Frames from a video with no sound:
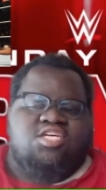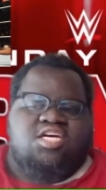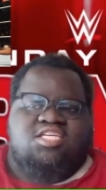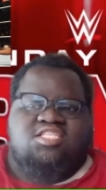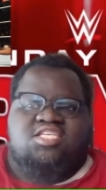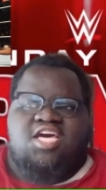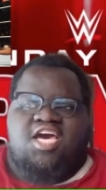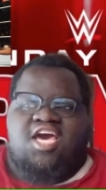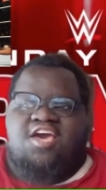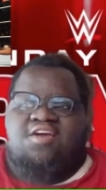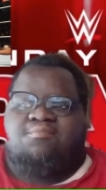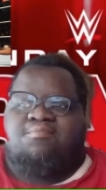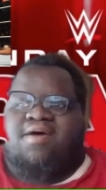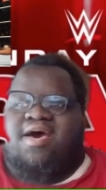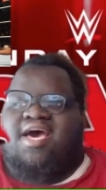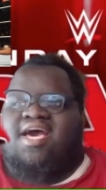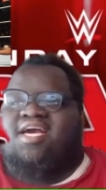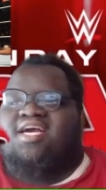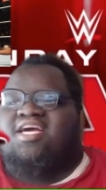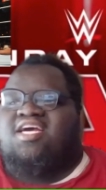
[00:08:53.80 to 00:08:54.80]
came
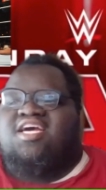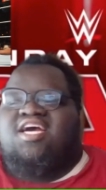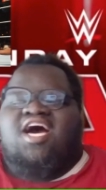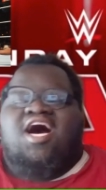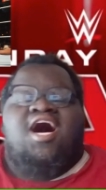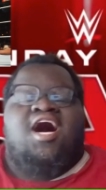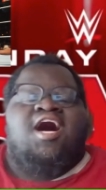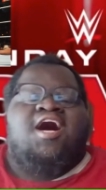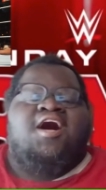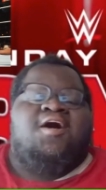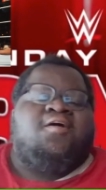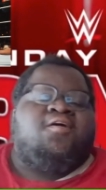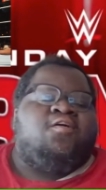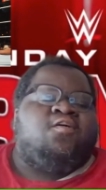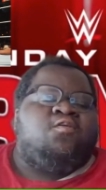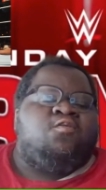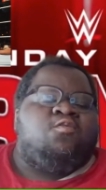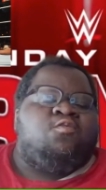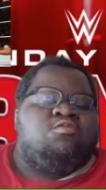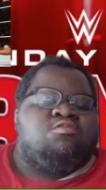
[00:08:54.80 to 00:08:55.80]
back.
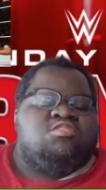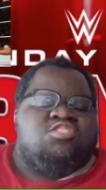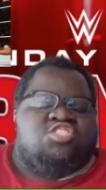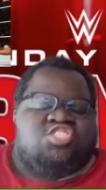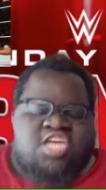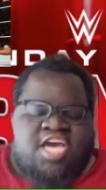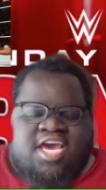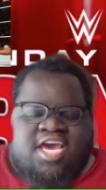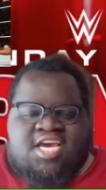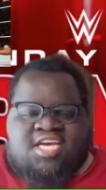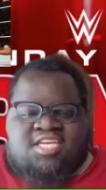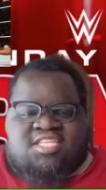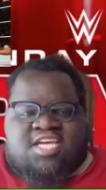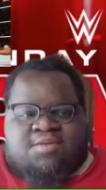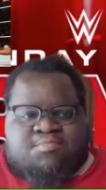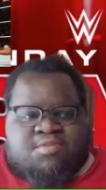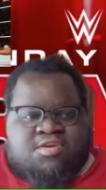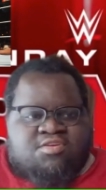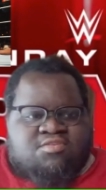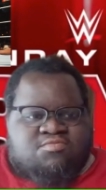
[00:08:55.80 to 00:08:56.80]
Shane
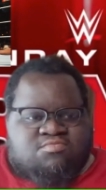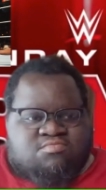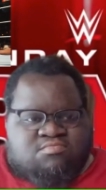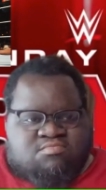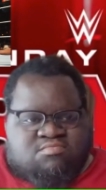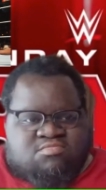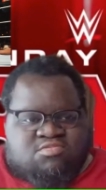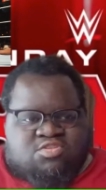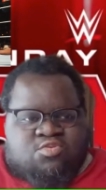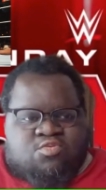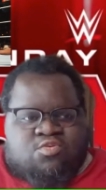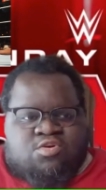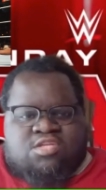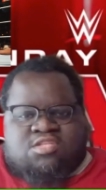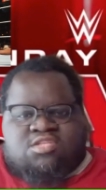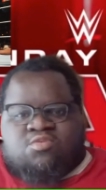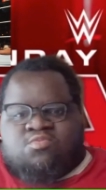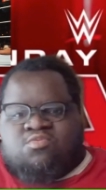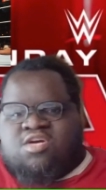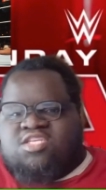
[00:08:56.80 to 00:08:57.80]
that be
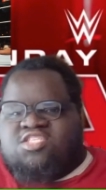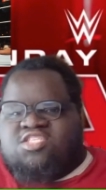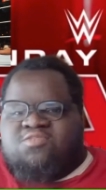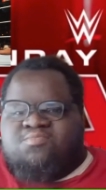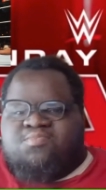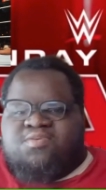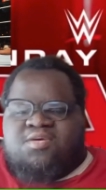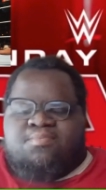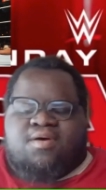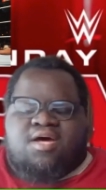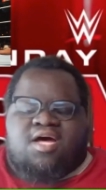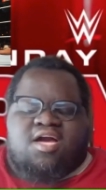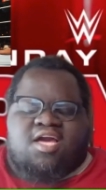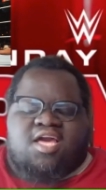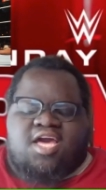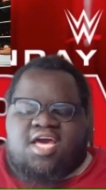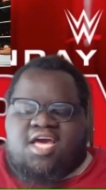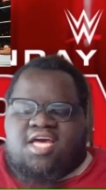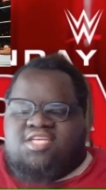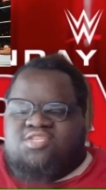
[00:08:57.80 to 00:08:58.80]
doing the Wrestling Pit
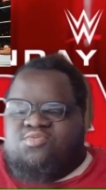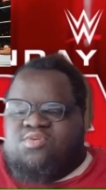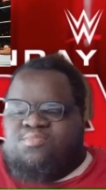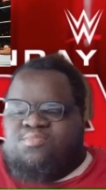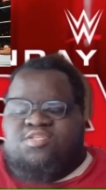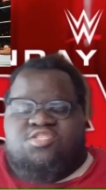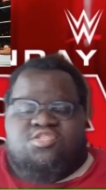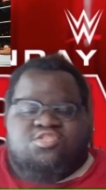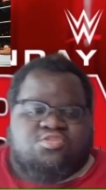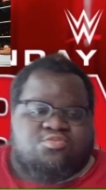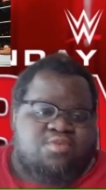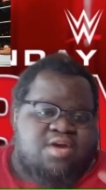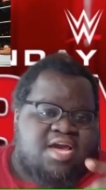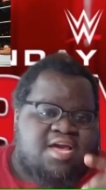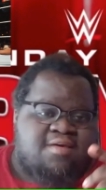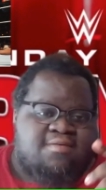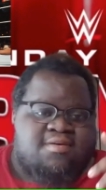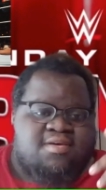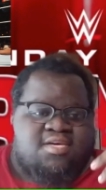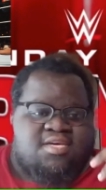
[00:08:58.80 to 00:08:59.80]
Podcast with me.
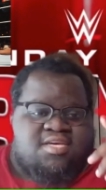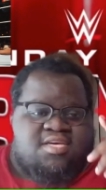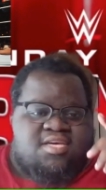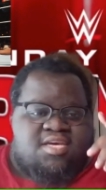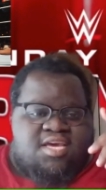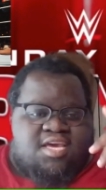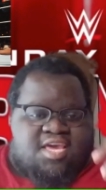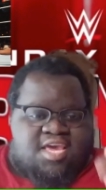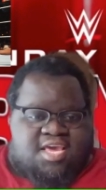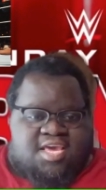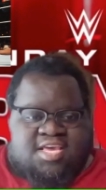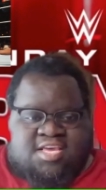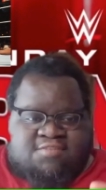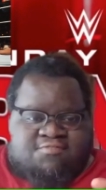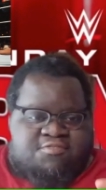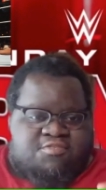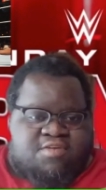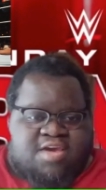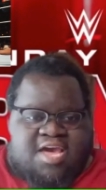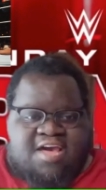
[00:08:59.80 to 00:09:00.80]
Subscribe
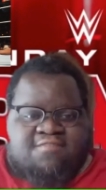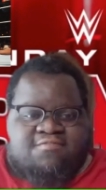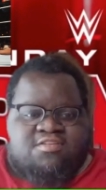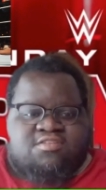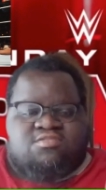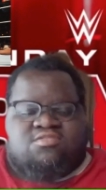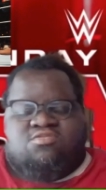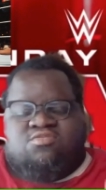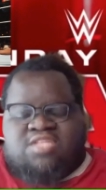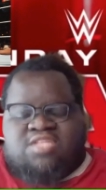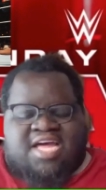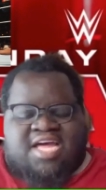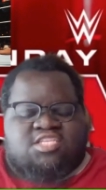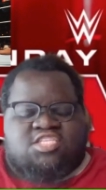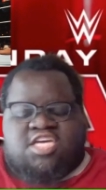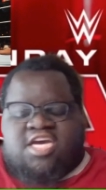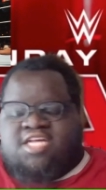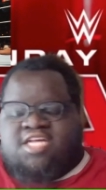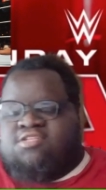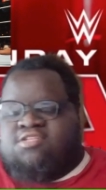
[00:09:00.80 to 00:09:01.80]
if you haven't to that
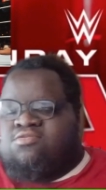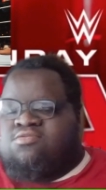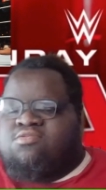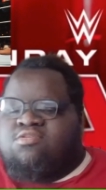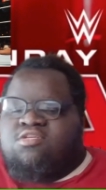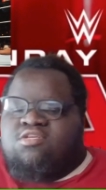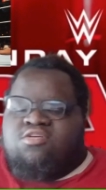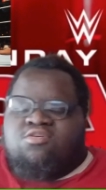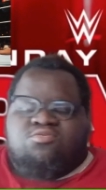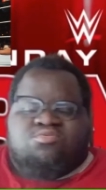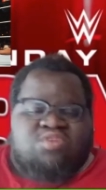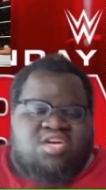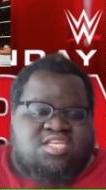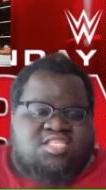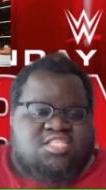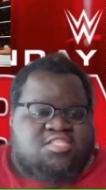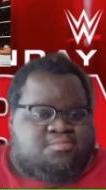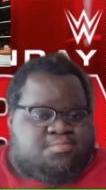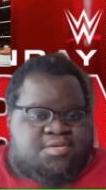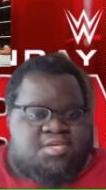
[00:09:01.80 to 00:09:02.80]
channel,
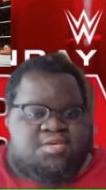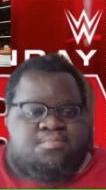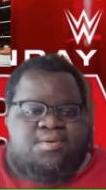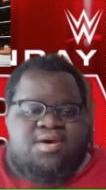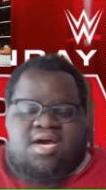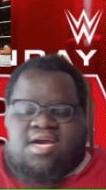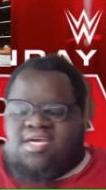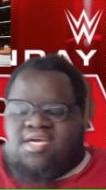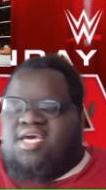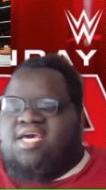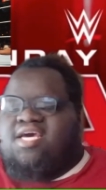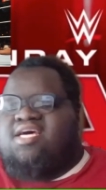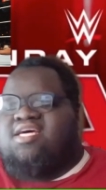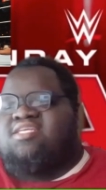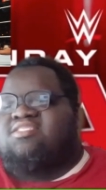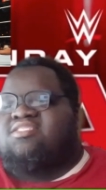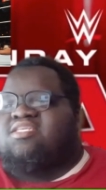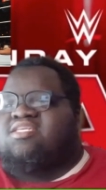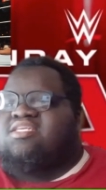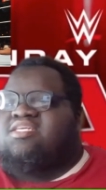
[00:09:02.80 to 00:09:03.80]
Wrestling Pit Podcast.